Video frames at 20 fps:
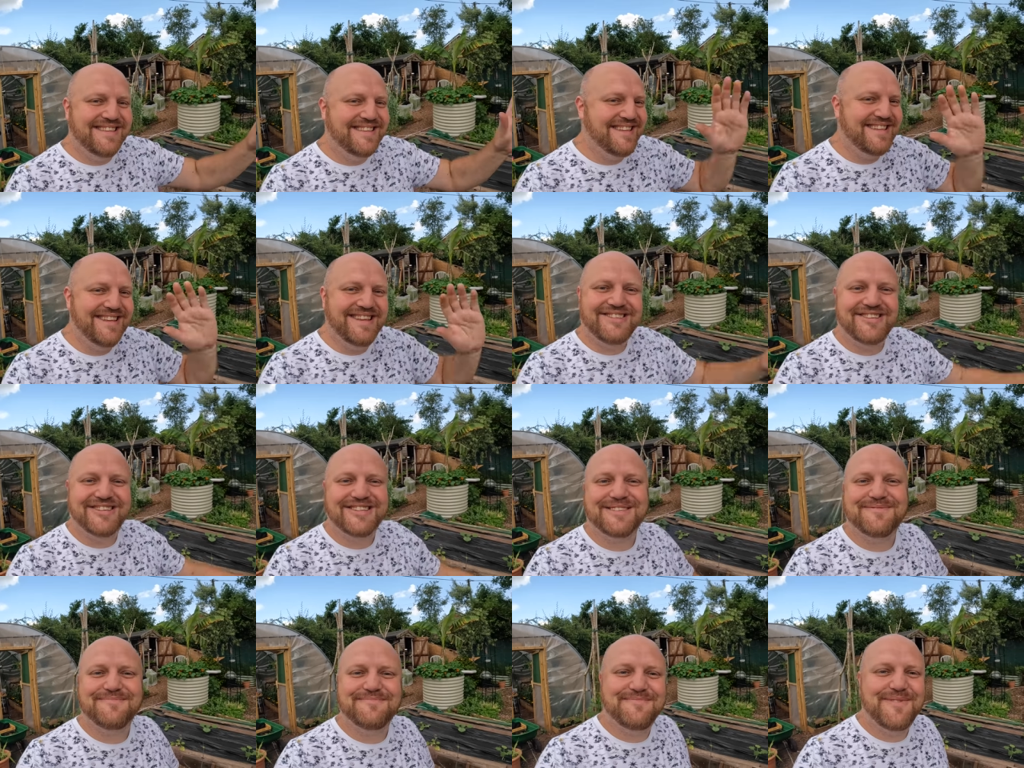it
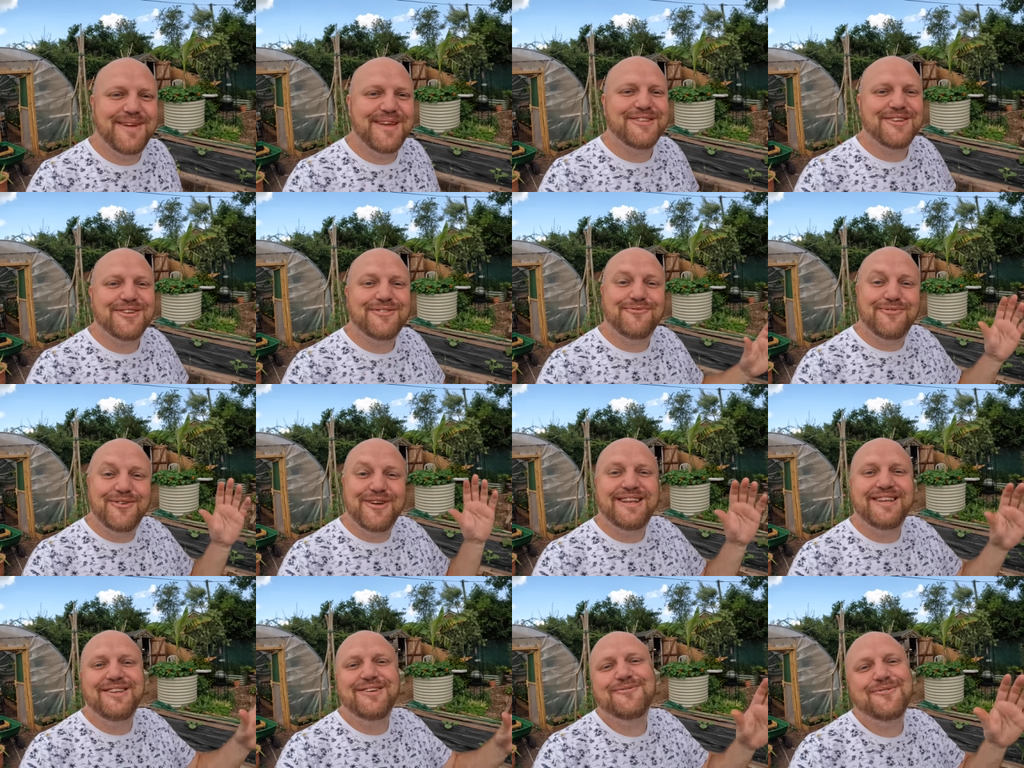just it just
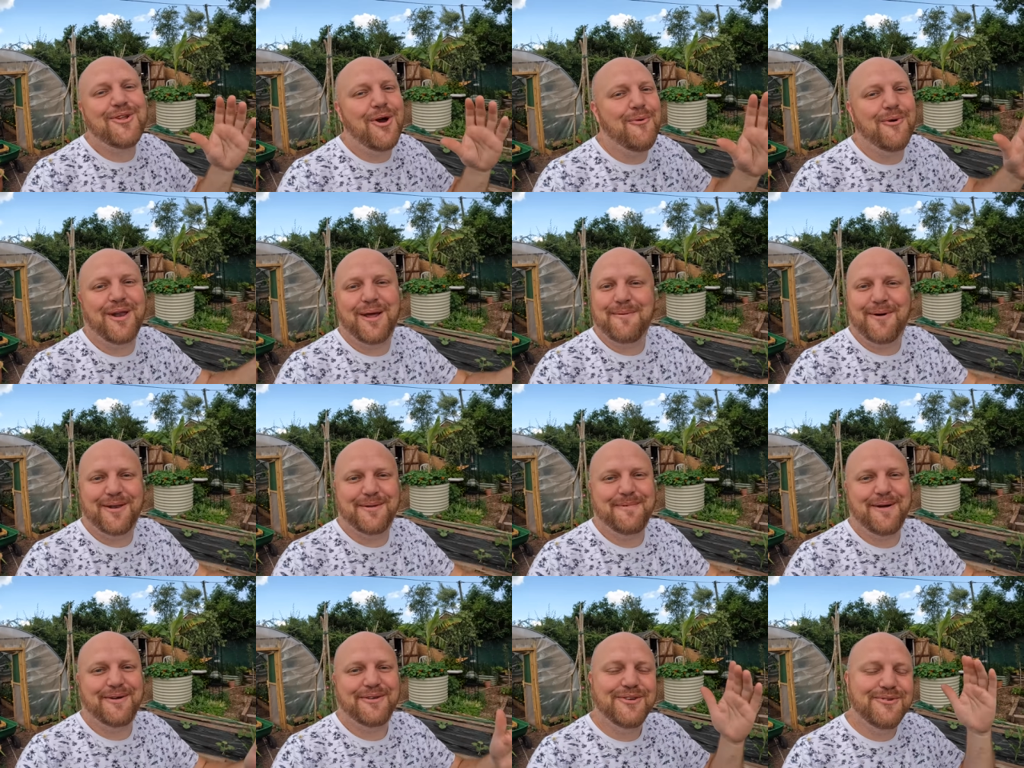really, you know what I want
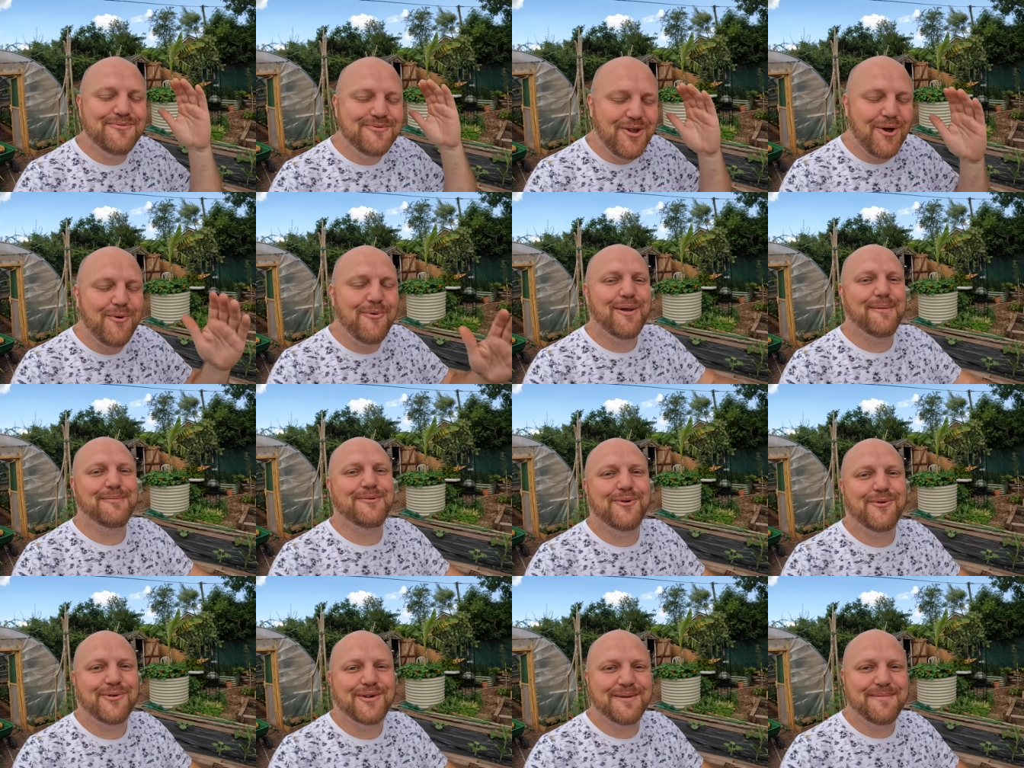about, you know what I'm
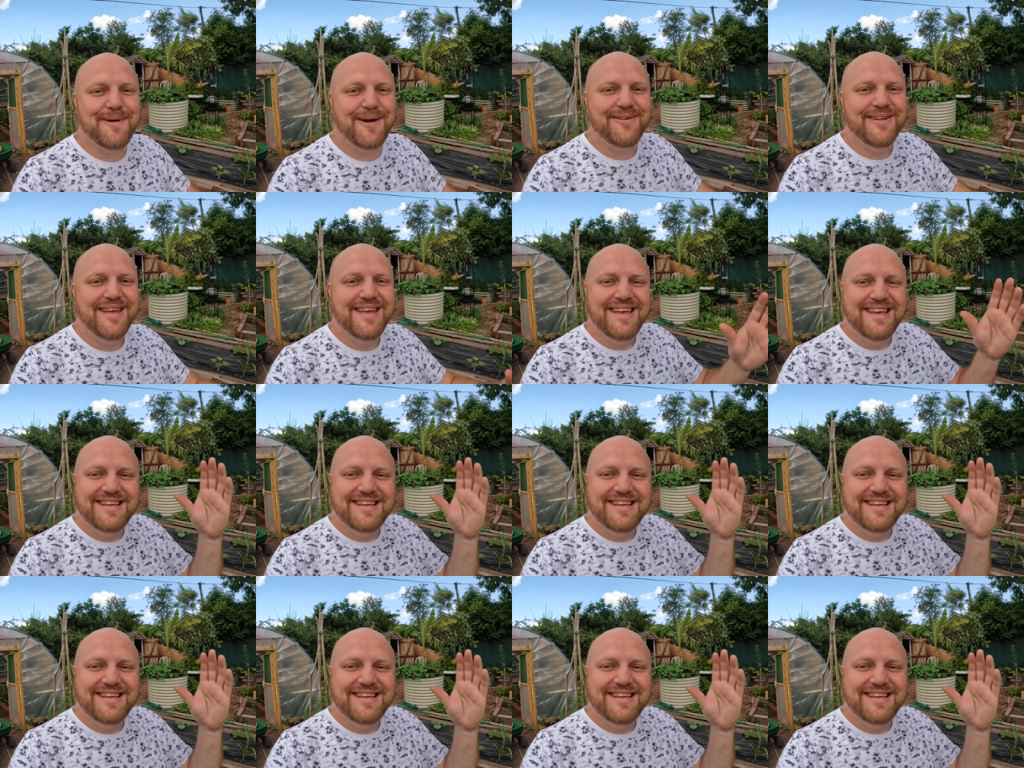talking about.